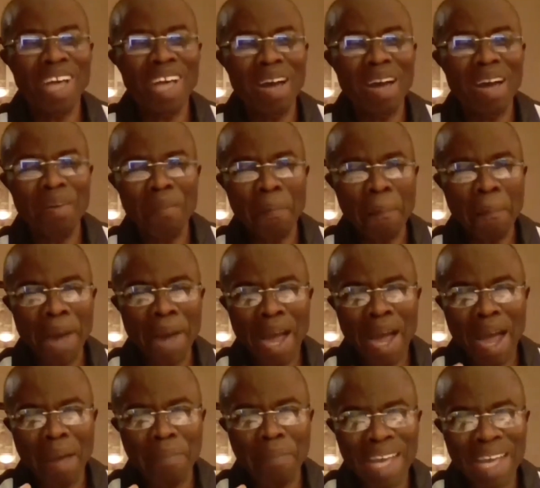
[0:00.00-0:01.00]
a, a
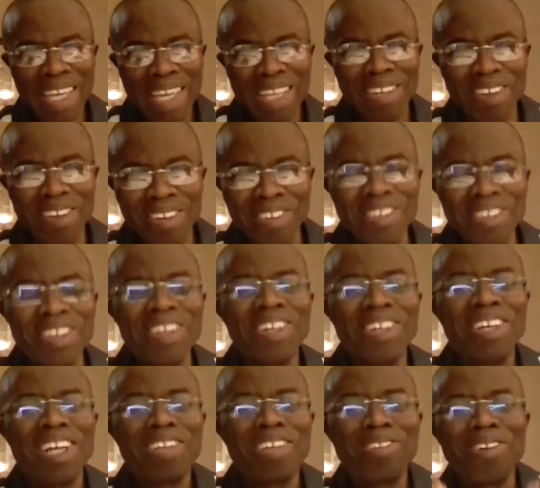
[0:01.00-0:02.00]
Armageddon.
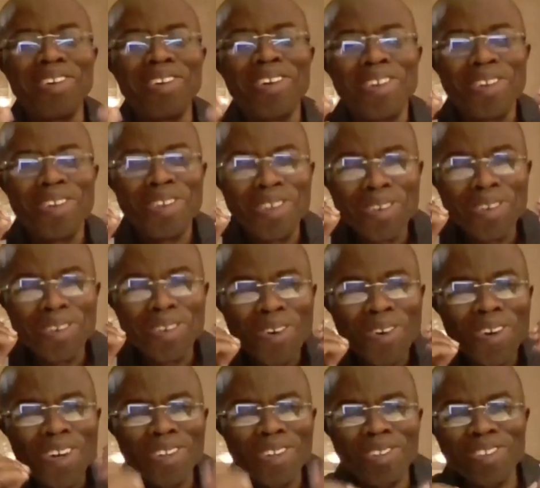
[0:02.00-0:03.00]
And so you're
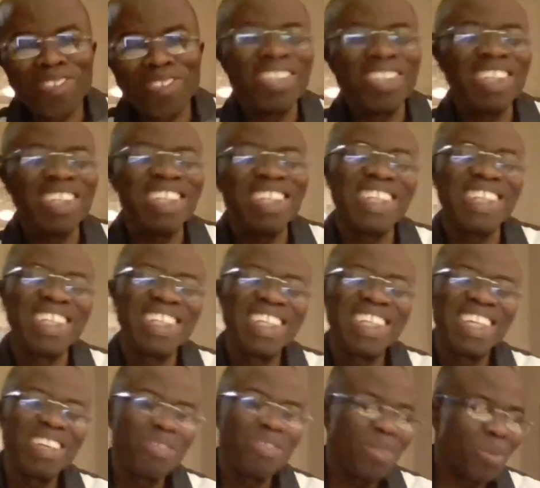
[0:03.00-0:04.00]
going to see.
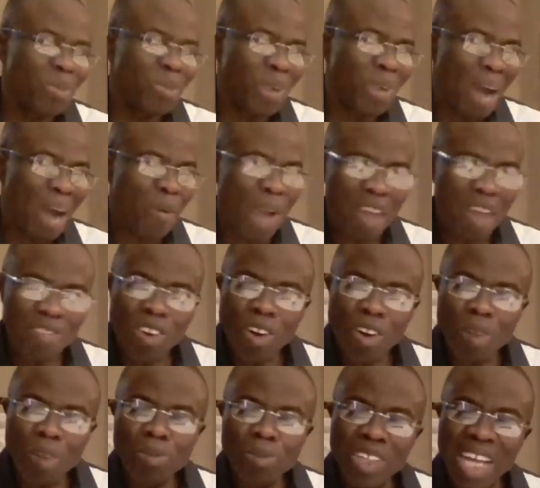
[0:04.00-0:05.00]
We haven't
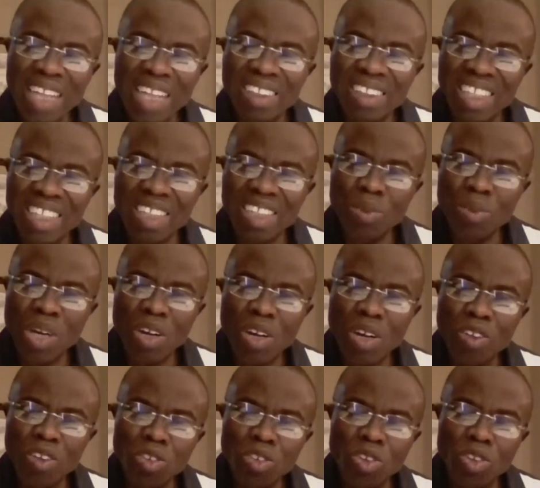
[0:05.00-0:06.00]
come to that yet. We're
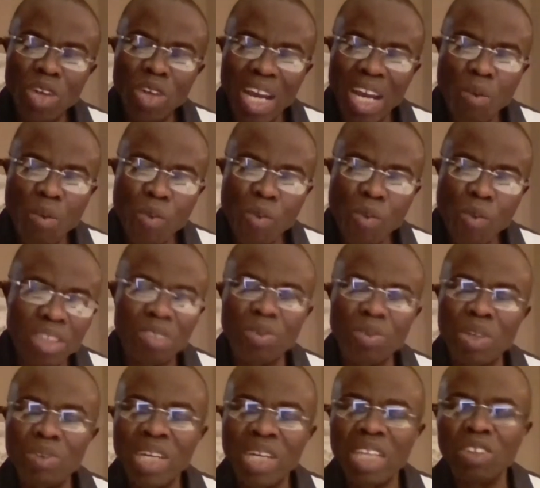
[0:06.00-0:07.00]
going to, I can't wait
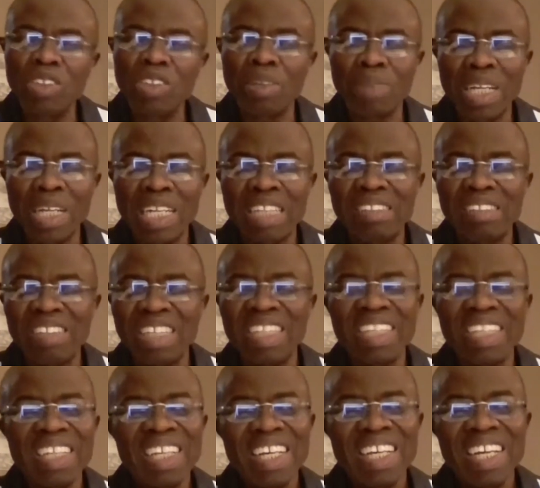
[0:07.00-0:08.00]
when we get to chapter
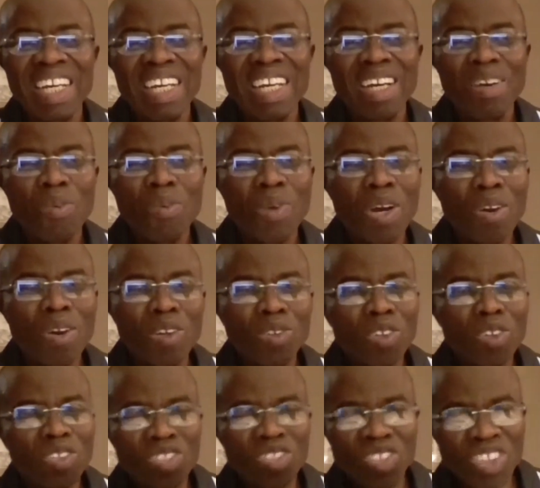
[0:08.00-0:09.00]
nineteen. We're going
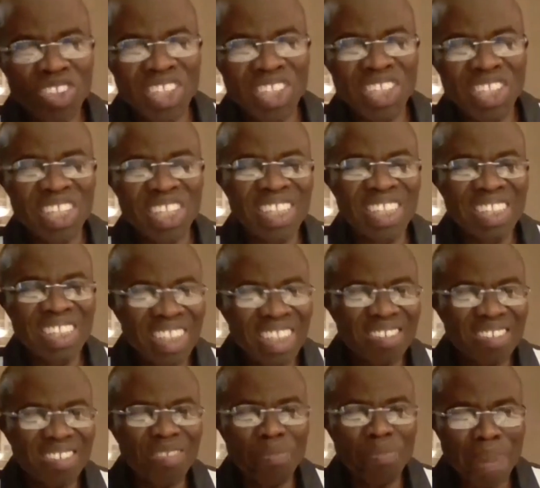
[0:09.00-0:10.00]
to see
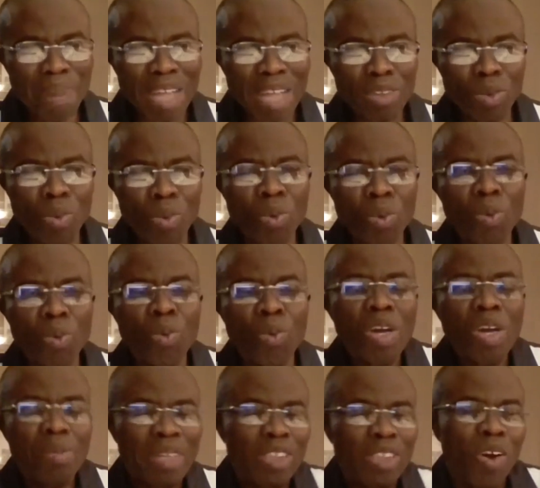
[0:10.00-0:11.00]
this battle
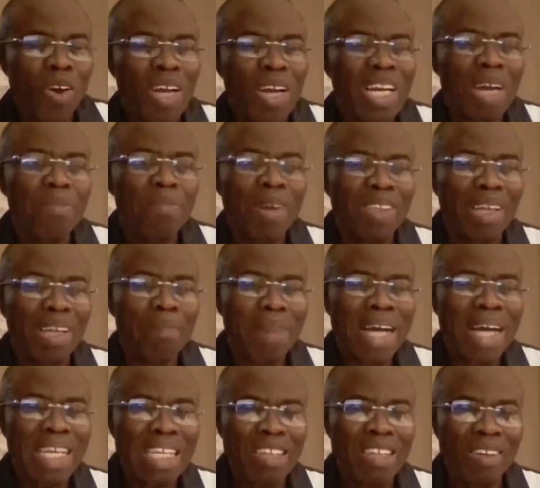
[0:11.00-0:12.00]
we've been talking about,
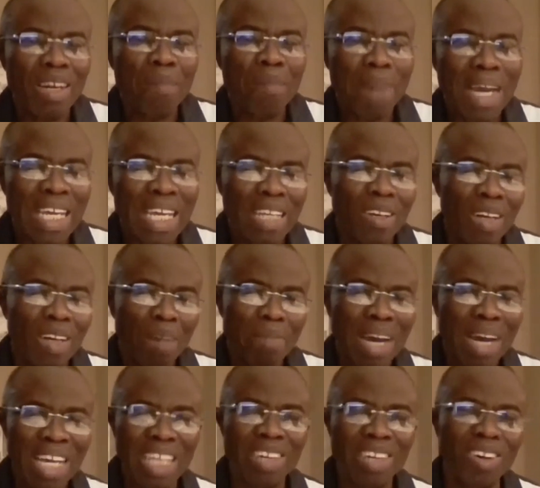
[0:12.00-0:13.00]
Armageddon, Armageddon,
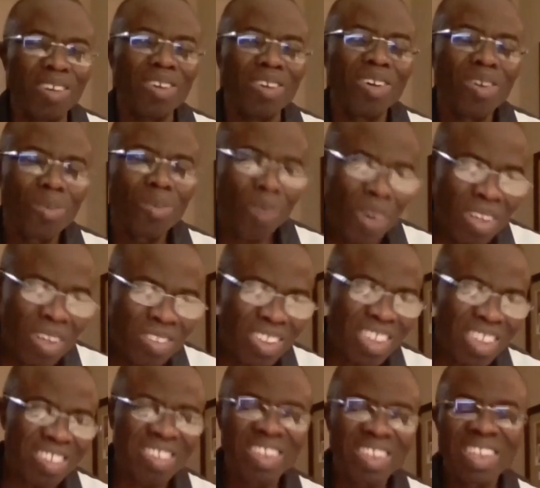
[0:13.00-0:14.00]
Armageddon. What is
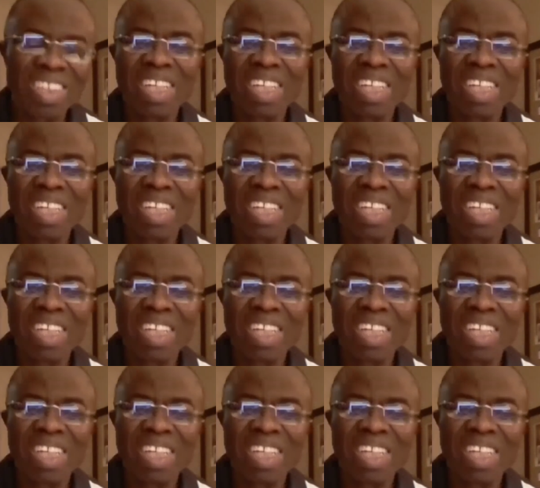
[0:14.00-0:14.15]
it?